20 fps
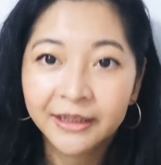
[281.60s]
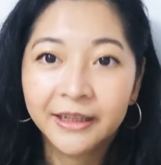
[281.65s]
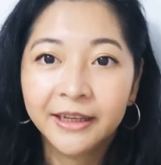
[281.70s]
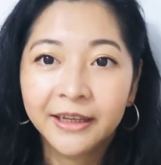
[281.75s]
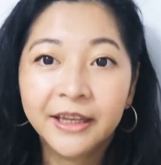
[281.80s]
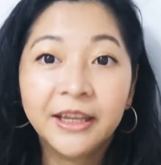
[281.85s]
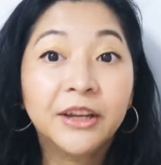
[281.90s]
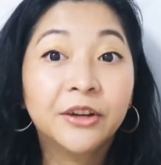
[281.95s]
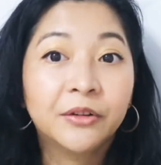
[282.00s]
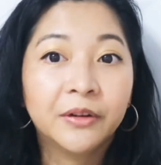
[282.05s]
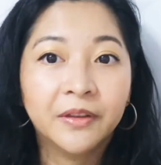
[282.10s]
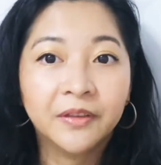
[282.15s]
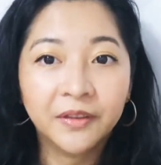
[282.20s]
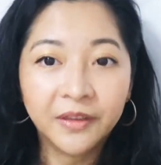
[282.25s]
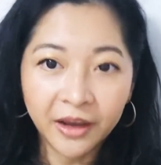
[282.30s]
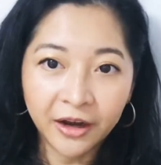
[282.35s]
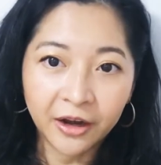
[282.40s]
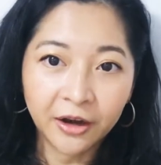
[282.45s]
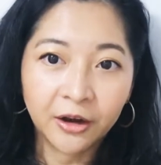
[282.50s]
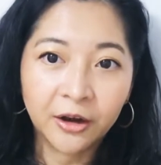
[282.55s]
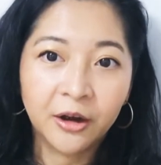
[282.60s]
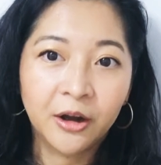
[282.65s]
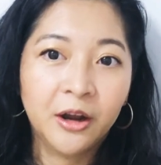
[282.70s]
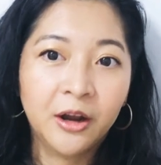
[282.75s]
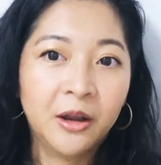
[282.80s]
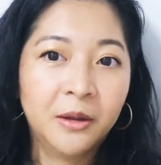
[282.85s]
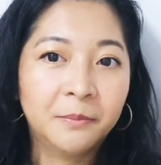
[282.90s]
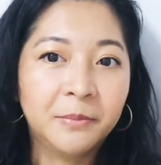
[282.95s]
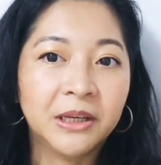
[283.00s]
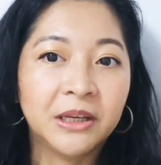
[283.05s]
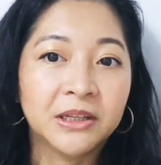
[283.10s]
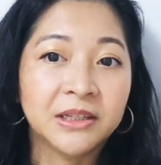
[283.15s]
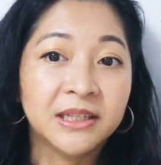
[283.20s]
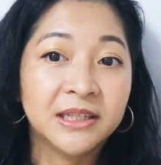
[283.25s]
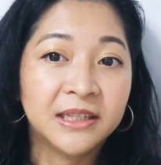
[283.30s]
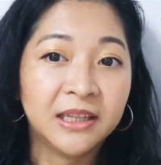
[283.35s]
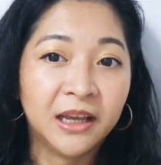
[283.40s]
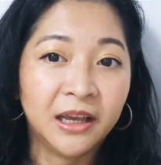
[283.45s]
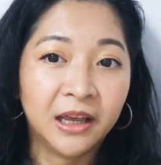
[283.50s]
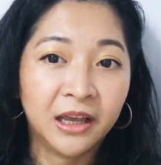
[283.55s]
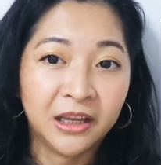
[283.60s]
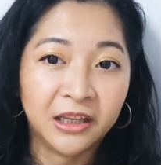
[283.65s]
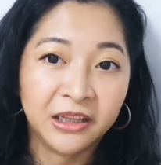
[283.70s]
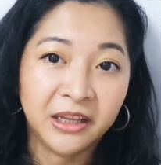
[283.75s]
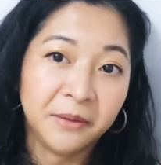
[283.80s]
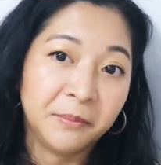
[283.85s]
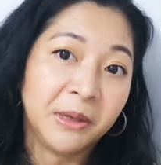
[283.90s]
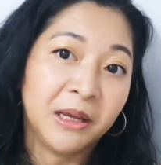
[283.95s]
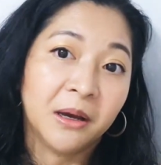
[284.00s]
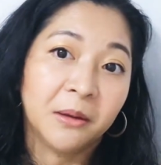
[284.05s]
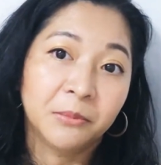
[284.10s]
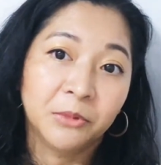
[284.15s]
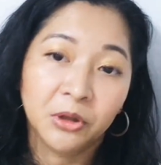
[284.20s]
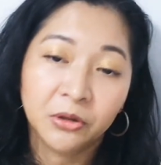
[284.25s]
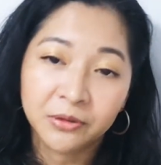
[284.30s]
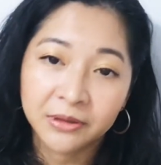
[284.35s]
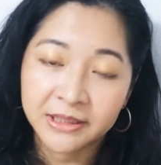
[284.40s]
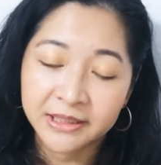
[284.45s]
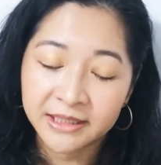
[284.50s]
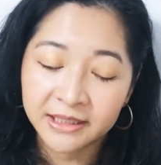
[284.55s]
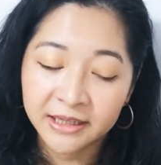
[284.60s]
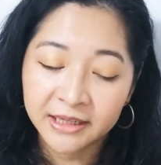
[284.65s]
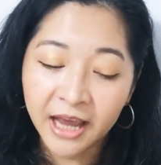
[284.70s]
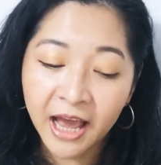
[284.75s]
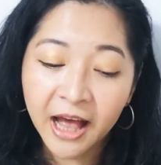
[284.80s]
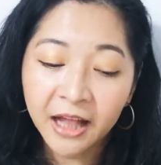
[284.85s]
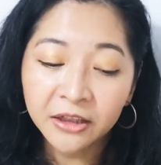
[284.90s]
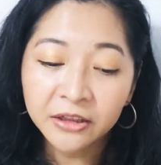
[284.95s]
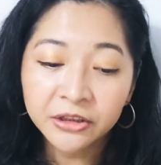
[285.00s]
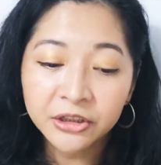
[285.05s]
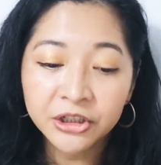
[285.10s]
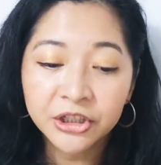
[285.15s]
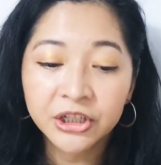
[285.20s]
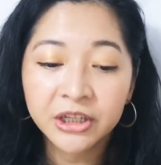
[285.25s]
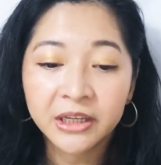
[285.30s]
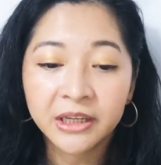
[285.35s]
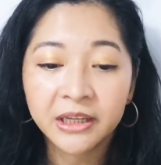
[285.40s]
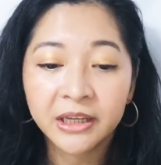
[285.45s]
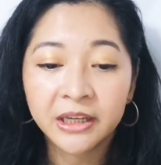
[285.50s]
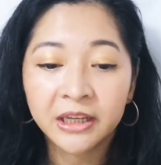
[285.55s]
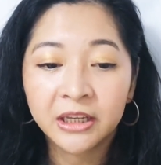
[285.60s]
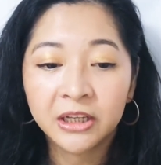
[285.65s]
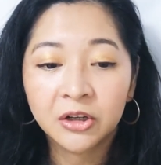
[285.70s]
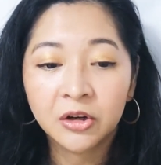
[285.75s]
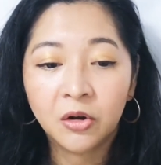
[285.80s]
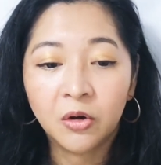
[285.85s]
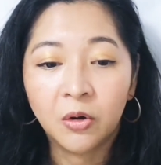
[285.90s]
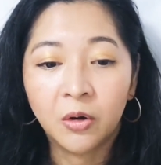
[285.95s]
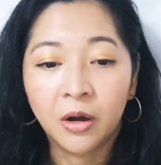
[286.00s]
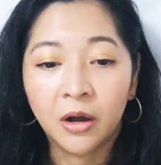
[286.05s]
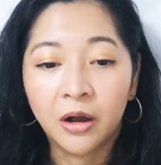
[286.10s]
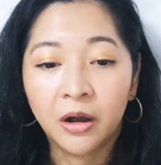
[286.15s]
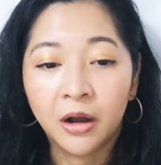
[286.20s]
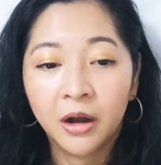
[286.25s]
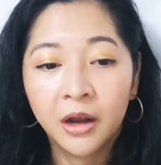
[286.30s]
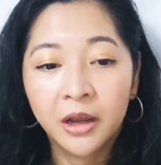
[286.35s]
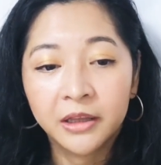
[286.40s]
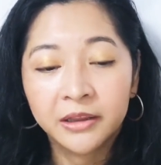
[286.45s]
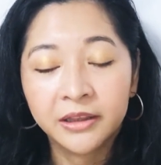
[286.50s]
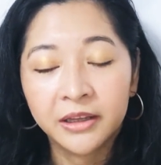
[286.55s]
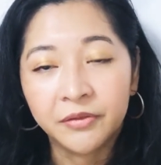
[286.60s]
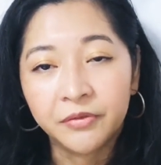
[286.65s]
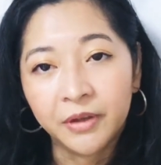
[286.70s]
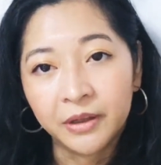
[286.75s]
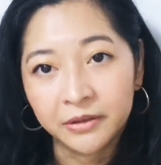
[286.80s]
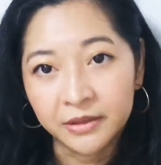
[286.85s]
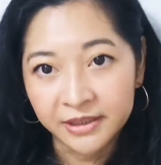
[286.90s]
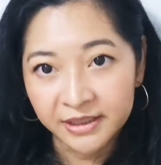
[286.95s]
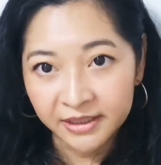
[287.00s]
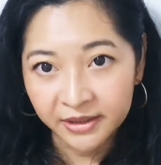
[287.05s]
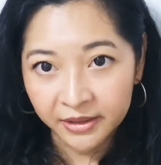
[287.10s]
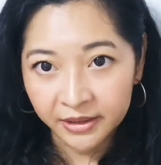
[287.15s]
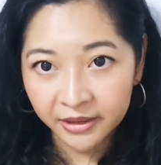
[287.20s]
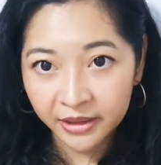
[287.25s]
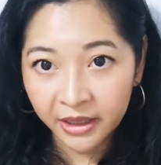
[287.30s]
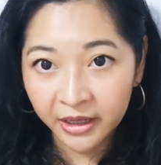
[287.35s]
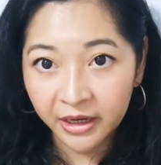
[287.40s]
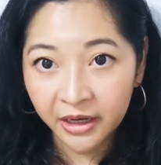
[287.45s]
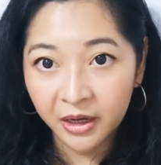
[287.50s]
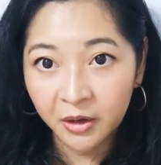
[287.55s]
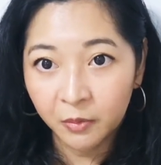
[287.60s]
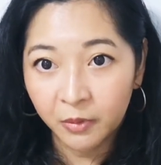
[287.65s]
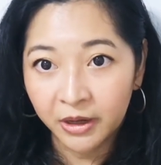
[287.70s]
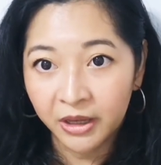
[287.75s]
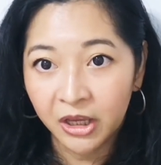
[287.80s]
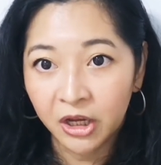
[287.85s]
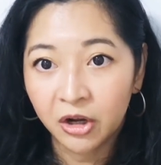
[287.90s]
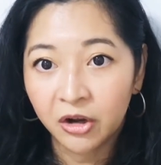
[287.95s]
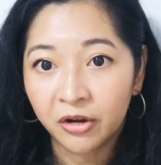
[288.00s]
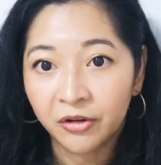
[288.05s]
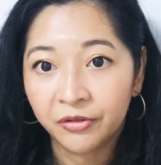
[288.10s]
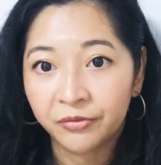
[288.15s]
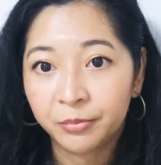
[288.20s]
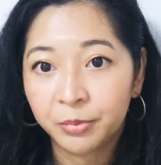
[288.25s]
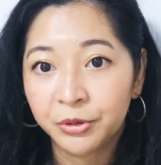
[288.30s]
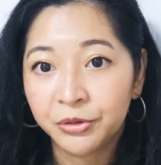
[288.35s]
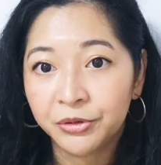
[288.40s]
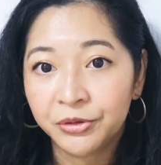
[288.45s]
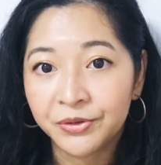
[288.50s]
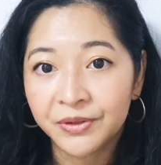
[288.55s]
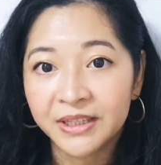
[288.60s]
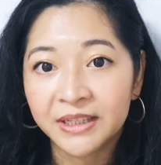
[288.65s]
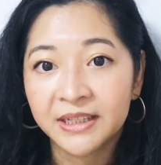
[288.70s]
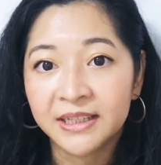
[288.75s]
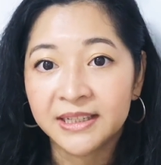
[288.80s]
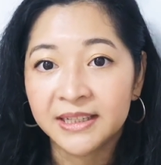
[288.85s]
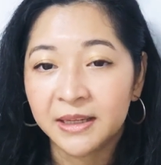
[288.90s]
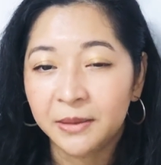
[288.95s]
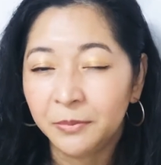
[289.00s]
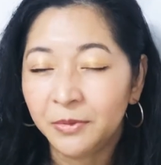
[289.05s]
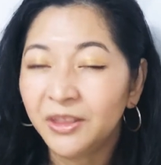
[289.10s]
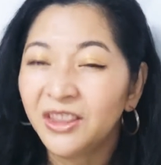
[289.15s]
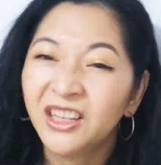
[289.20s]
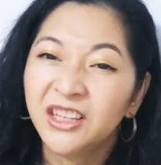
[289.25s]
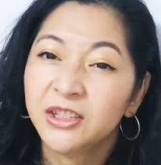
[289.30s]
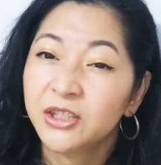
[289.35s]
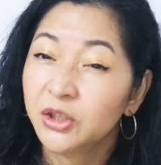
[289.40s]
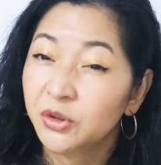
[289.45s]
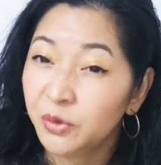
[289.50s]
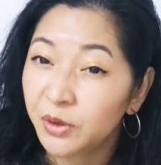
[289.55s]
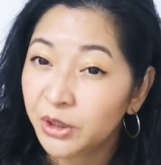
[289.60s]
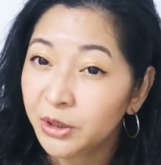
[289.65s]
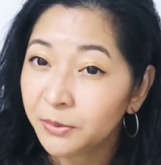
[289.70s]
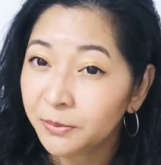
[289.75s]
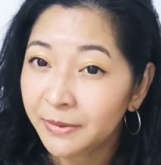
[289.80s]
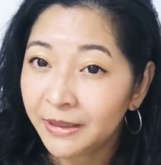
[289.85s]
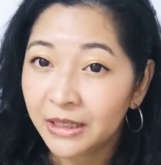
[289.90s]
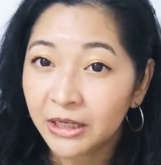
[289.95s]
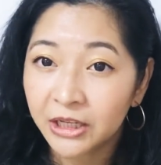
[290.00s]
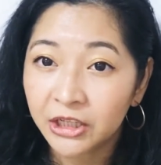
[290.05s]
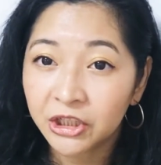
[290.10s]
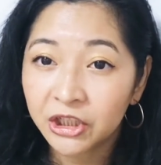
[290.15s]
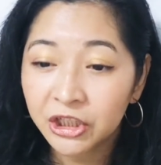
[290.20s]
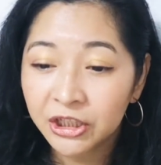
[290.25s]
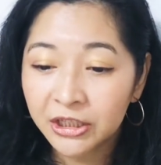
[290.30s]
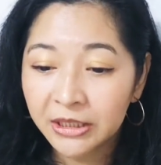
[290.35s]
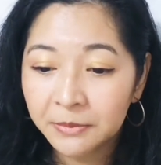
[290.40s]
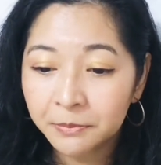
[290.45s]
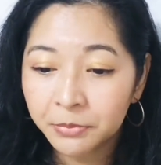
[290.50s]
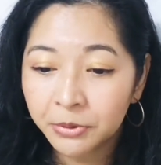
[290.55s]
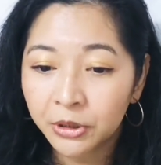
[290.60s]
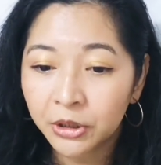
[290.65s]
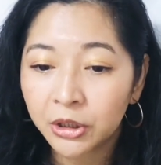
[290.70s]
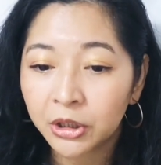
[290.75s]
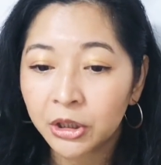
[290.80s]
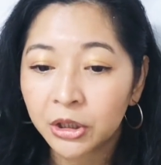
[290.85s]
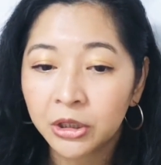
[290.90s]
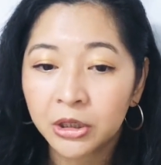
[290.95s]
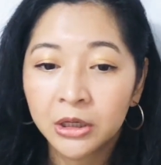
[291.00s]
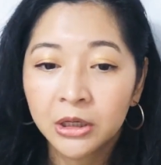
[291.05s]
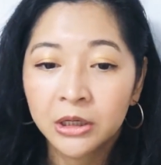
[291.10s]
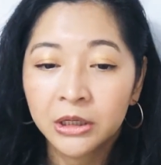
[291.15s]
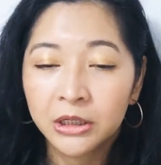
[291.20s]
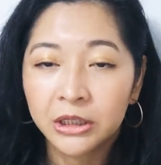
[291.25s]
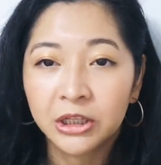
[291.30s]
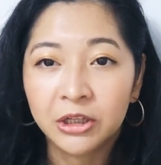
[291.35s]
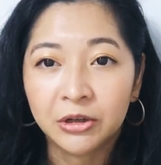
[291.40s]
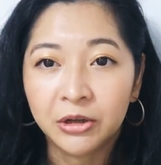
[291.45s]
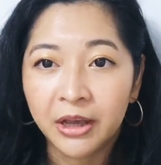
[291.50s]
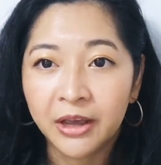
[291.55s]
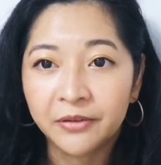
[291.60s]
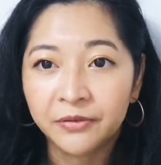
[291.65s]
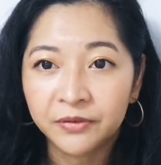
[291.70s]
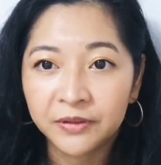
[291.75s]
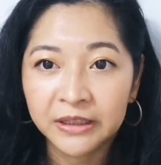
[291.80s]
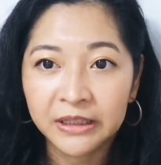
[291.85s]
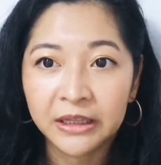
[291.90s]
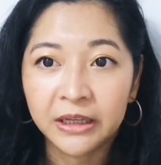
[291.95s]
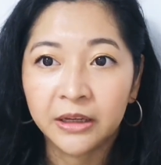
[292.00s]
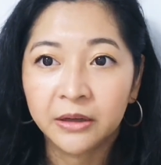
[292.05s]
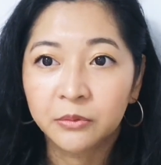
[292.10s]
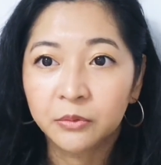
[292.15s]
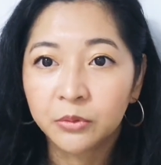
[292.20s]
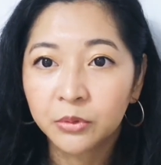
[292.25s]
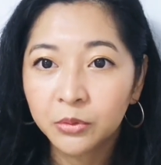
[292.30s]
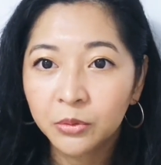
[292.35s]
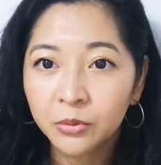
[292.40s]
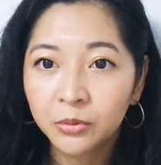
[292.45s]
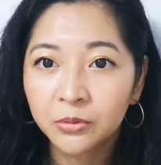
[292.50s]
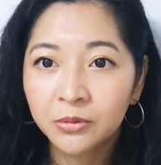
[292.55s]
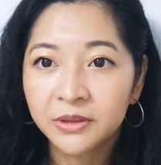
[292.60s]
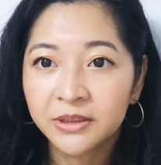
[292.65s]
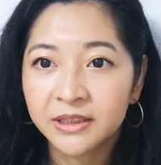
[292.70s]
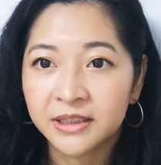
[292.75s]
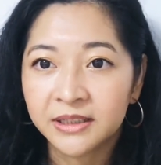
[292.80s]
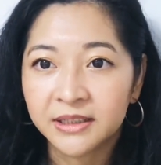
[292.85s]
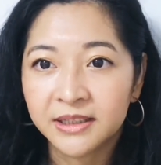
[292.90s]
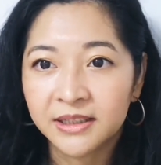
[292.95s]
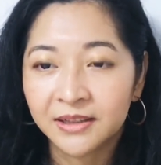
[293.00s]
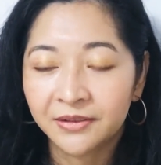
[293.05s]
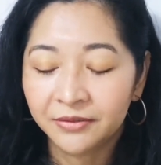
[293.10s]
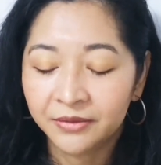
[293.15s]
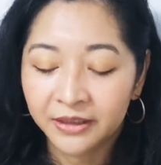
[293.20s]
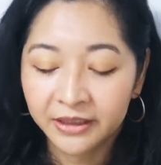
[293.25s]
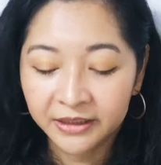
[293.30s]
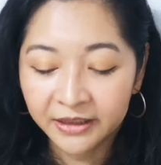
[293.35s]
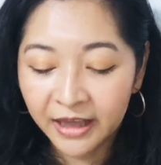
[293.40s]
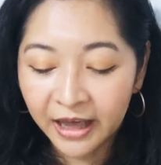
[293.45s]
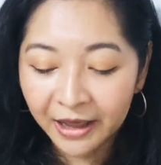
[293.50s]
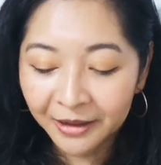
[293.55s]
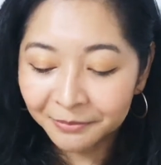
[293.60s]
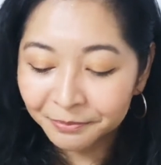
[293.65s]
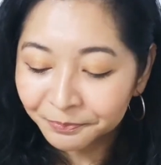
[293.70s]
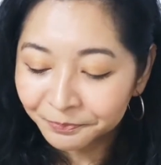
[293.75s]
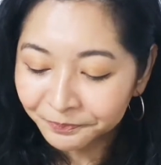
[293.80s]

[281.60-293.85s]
here and there, because they become known as an allergen, or they found a synthetic way of producing the same thing, so it'll be cheaper, FDA rules and stuff like that.